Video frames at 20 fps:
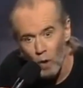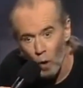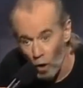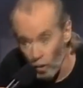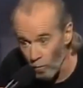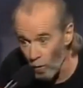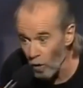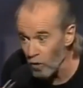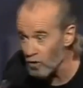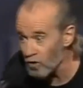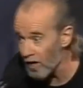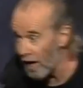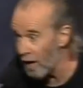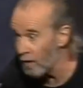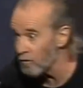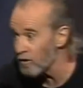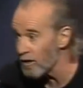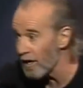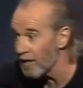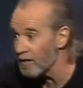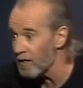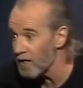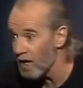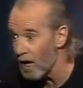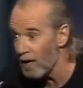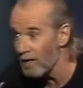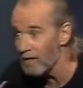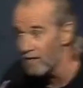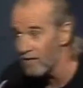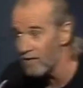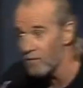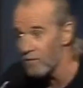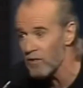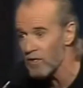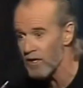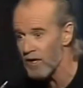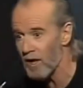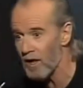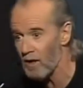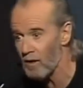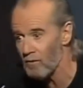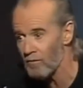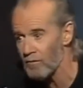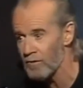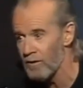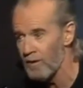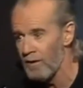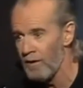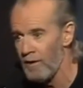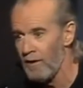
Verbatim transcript: Almost sounds like the guns themselves.